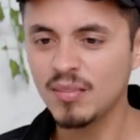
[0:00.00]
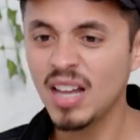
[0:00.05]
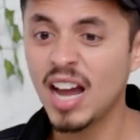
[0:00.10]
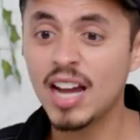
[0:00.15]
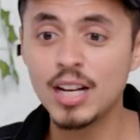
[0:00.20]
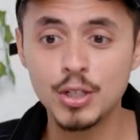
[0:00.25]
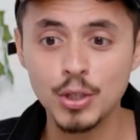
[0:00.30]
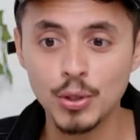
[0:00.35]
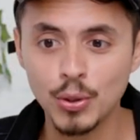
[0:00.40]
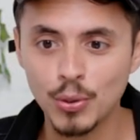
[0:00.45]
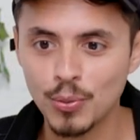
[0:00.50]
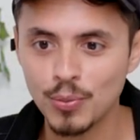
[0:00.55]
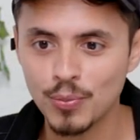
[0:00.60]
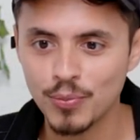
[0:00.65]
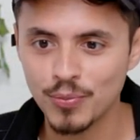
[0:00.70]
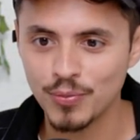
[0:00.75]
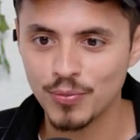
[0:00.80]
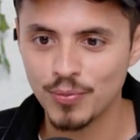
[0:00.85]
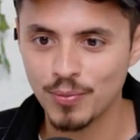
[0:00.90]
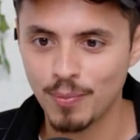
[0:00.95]
I do,
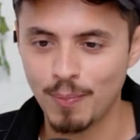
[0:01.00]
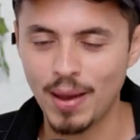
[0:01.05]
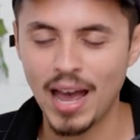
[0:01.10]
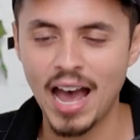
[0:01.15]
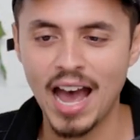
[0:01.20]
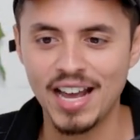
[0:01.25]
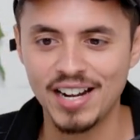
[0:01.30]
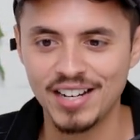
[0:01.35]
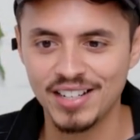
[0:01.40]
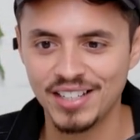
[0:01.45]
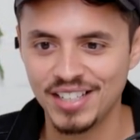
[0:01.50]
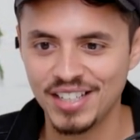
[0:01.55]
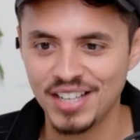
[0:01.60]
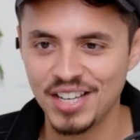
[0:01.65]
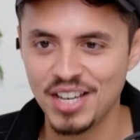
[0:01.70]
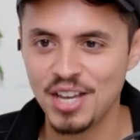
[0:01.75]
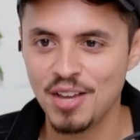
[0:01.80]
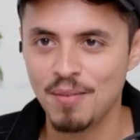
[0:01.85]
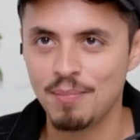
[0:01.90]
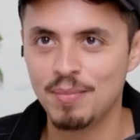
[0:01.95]
bad,
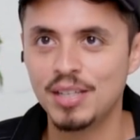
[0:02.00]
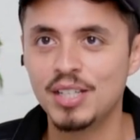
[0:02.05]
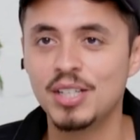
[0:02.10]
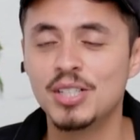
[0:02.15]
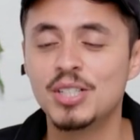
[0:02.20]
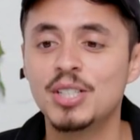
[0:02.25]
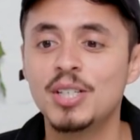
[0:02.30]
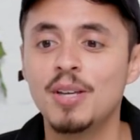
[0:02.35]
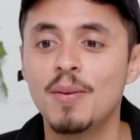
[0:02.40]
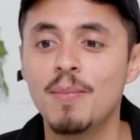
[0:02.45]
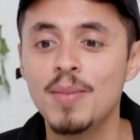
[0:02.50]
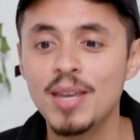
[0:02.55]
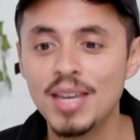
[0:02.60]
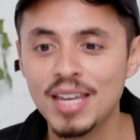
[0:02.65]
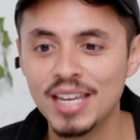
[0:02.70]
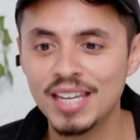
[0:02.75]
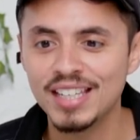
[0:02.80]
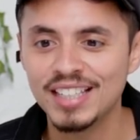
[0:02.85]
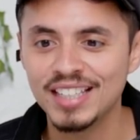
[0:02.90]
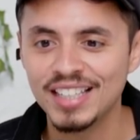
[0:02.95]
because to
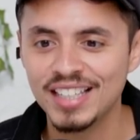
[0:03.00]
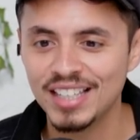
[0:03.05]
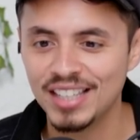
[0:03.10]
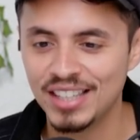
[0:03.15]
me,